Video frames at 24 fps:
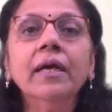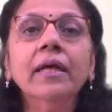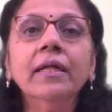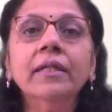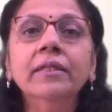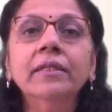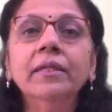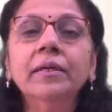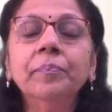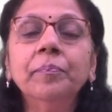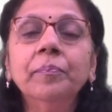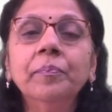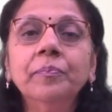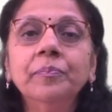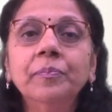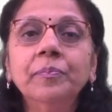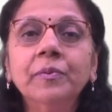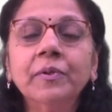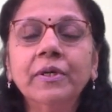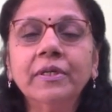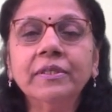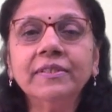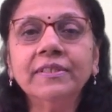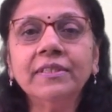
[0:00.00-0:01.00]
the
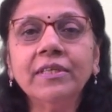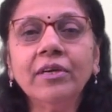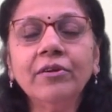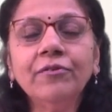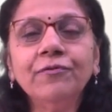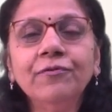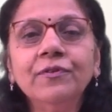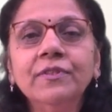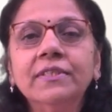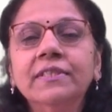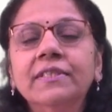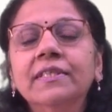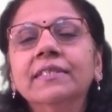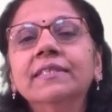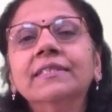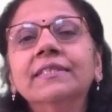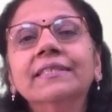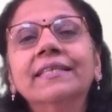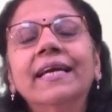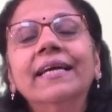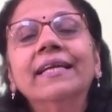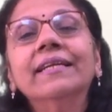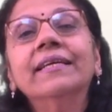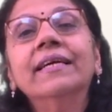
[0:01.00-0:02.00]
surfaces
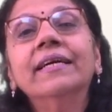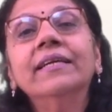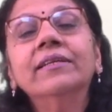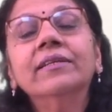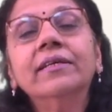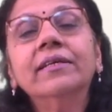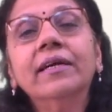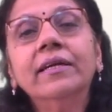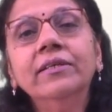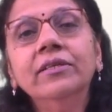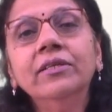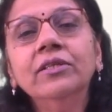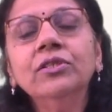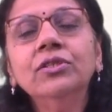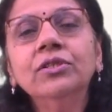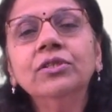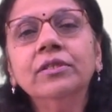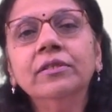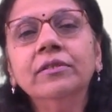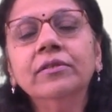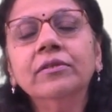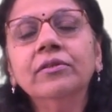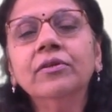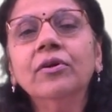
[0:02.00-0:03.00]
can get
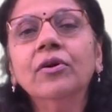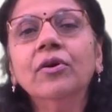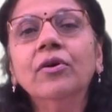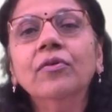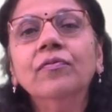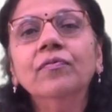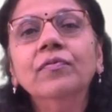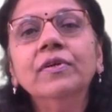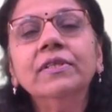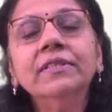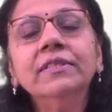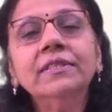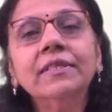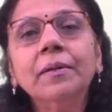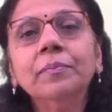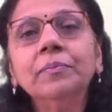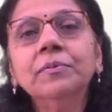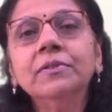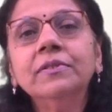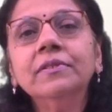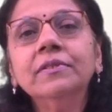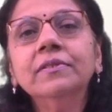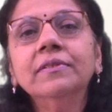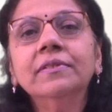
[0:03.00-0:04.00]
conditioned with
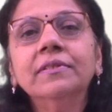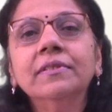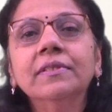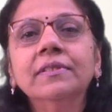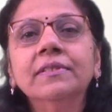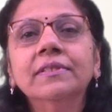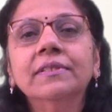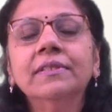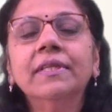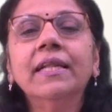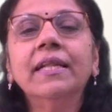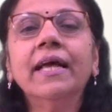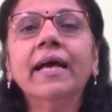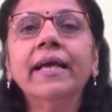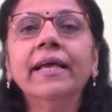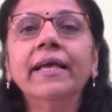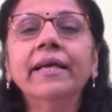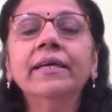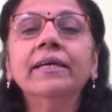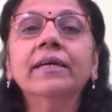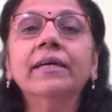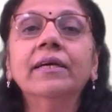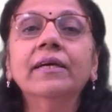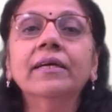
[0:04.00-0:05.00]
substances
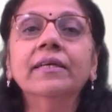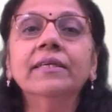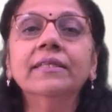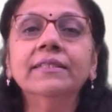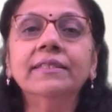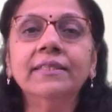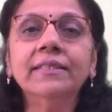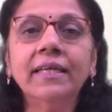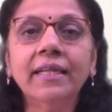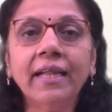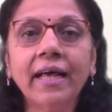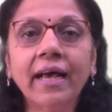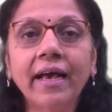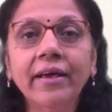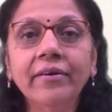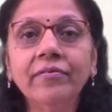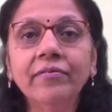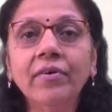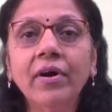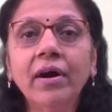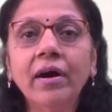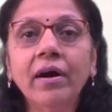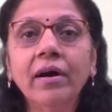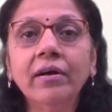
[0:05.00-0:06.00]
like
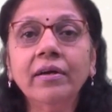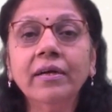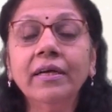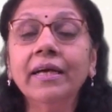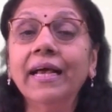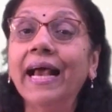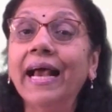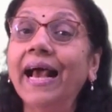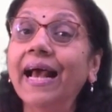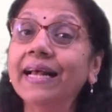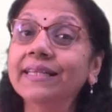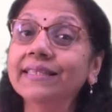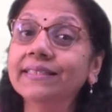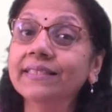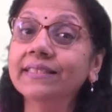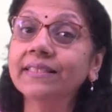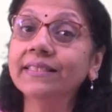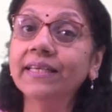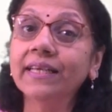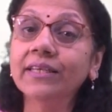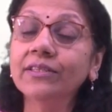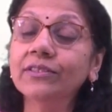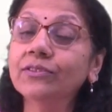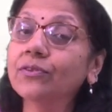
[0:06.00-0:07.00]
saliva, as in
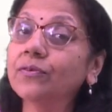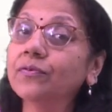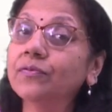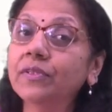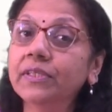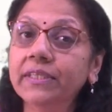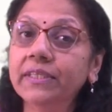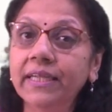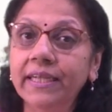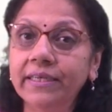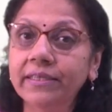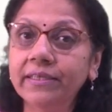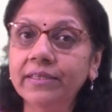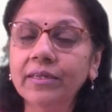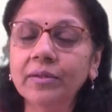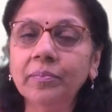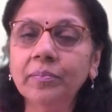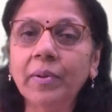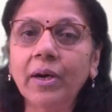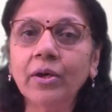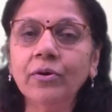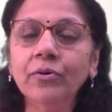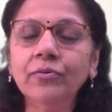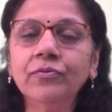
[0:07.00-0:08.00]
case of the dental
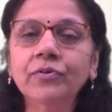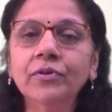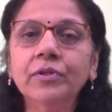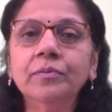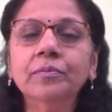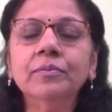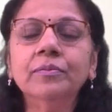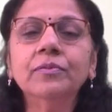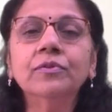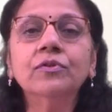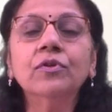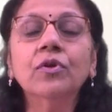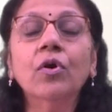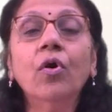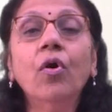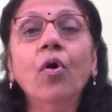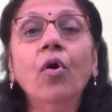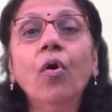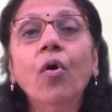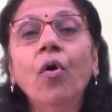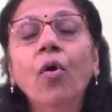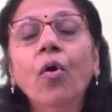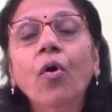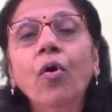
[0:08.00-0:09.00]
biofilms,
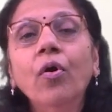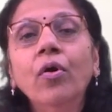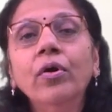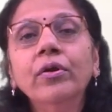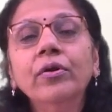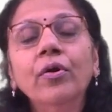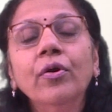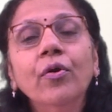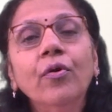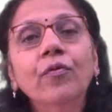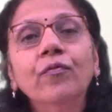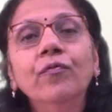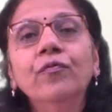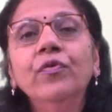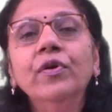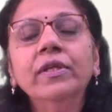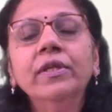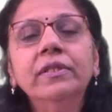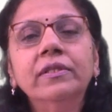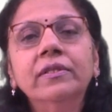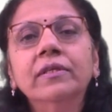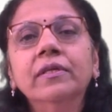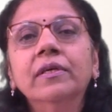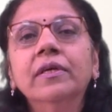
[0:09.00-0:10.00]
or
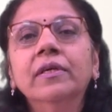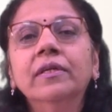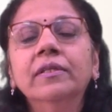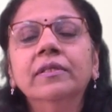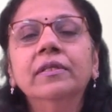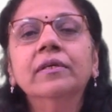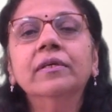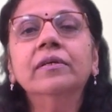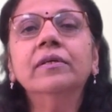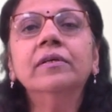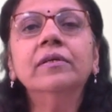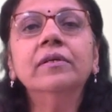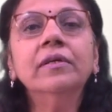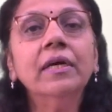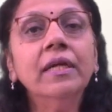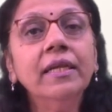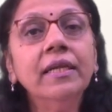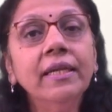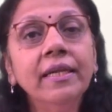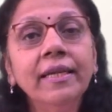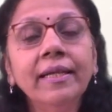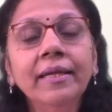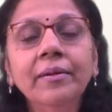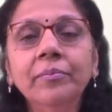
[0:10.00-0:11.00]
with the
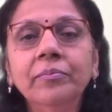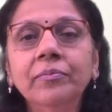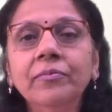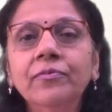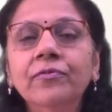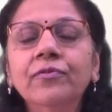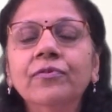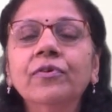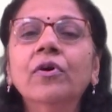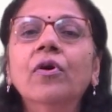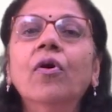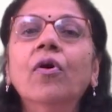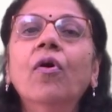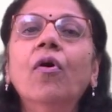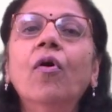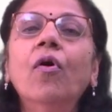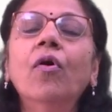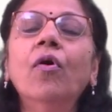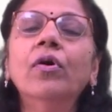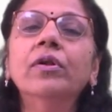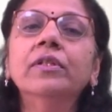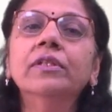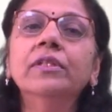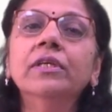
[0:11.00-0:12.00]
lymph
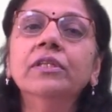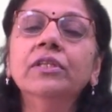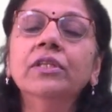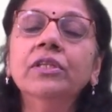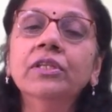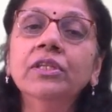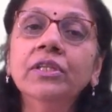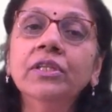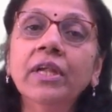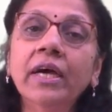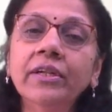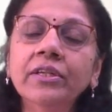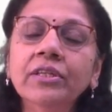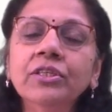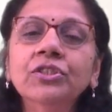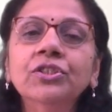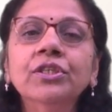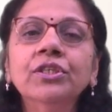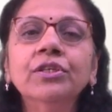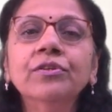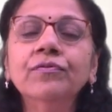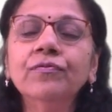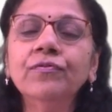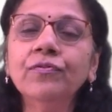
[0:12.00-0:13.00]
or the
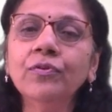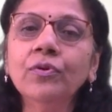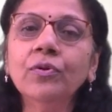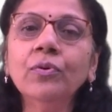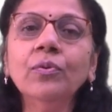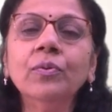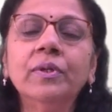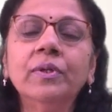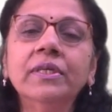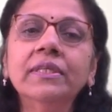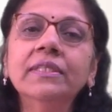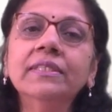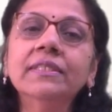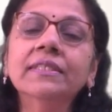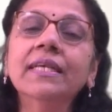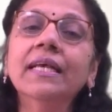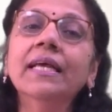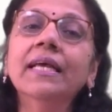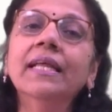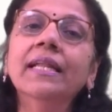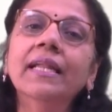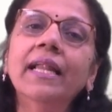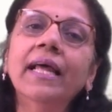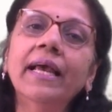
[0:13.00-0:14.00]
nourishing fluids
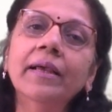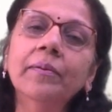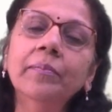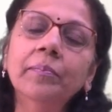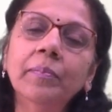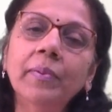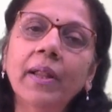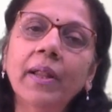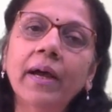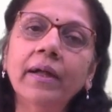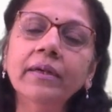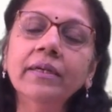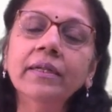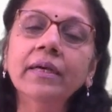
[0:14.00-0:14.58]
like blood